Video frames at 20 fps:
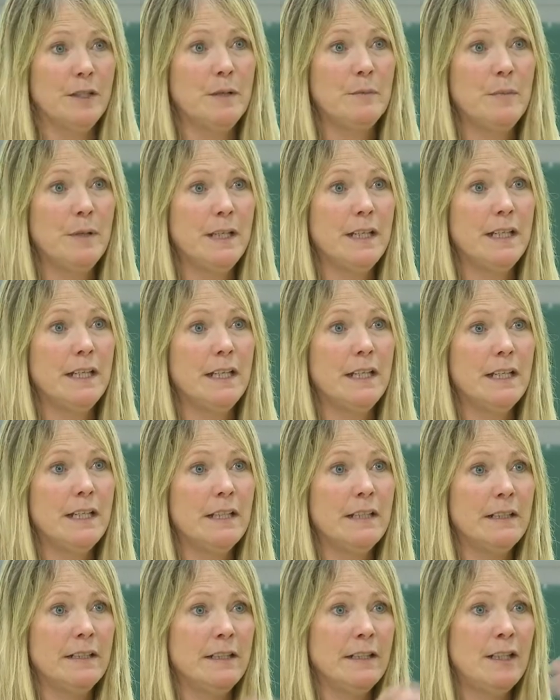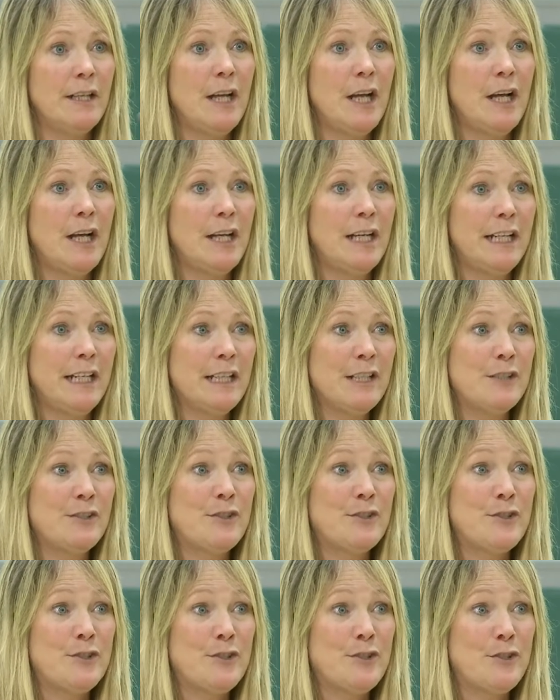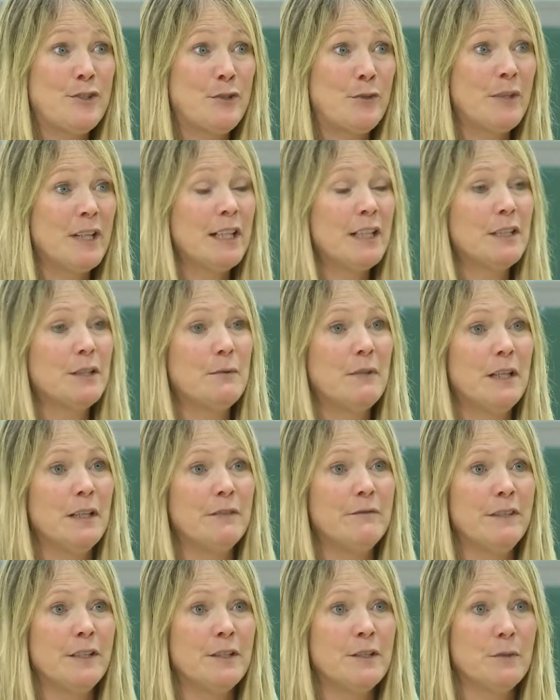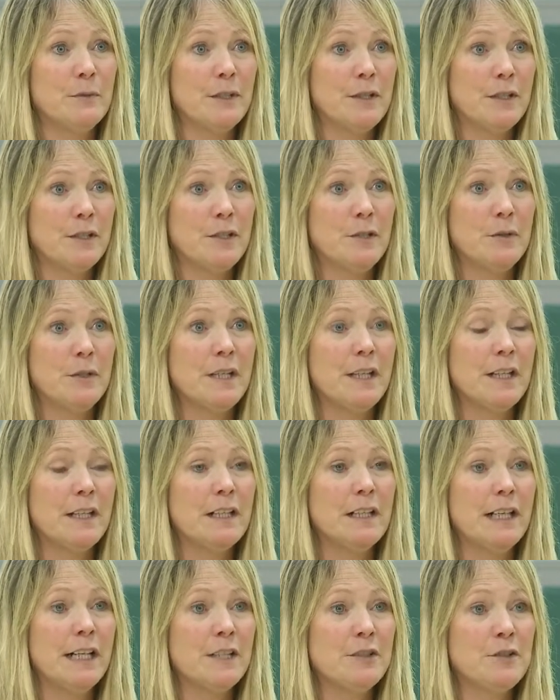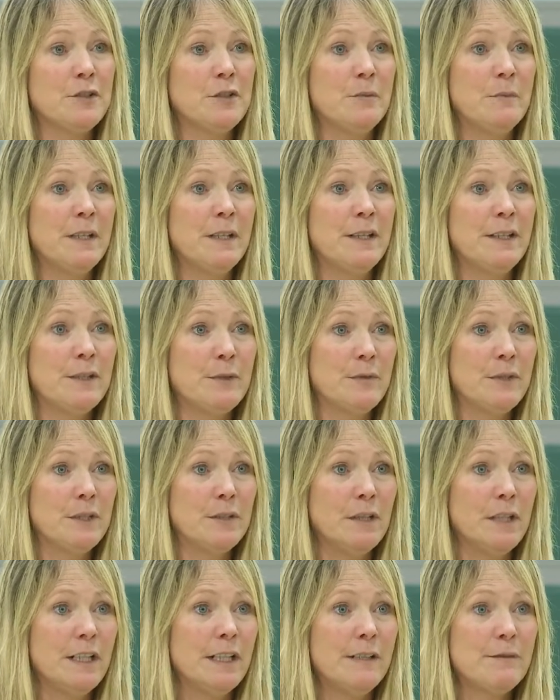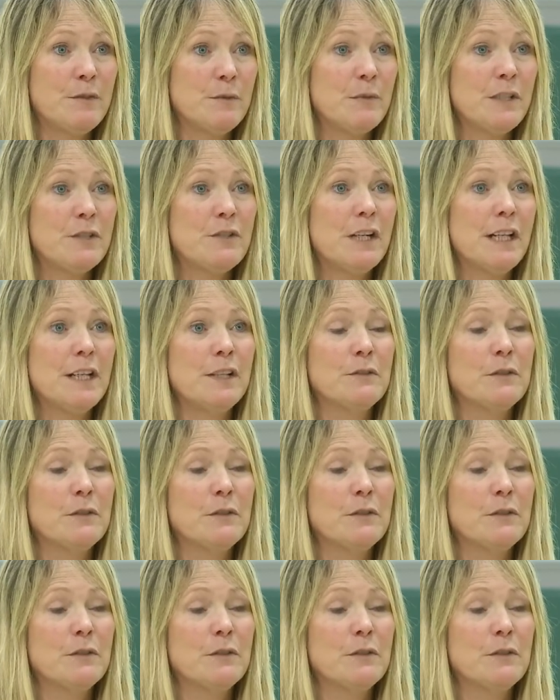in PE is directly relevant to what they're doing in the classroom in their real lives. We try to